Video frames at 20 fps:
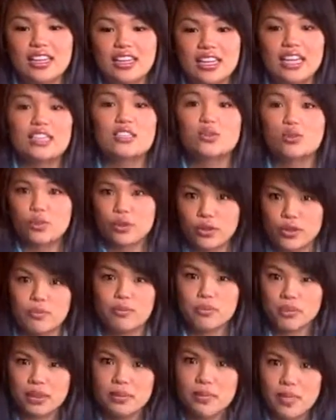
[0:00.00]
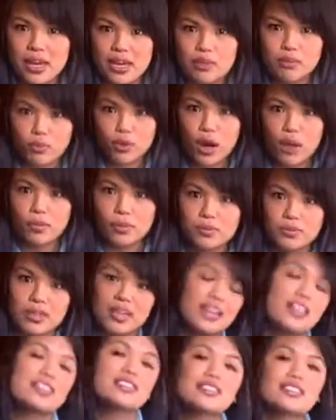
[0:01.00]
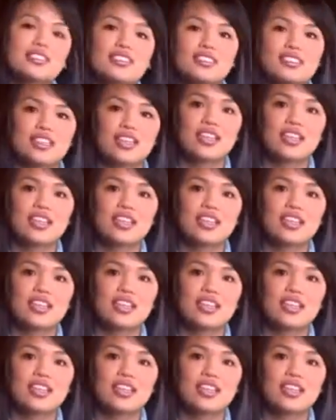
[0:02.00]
that's where the main problem lies.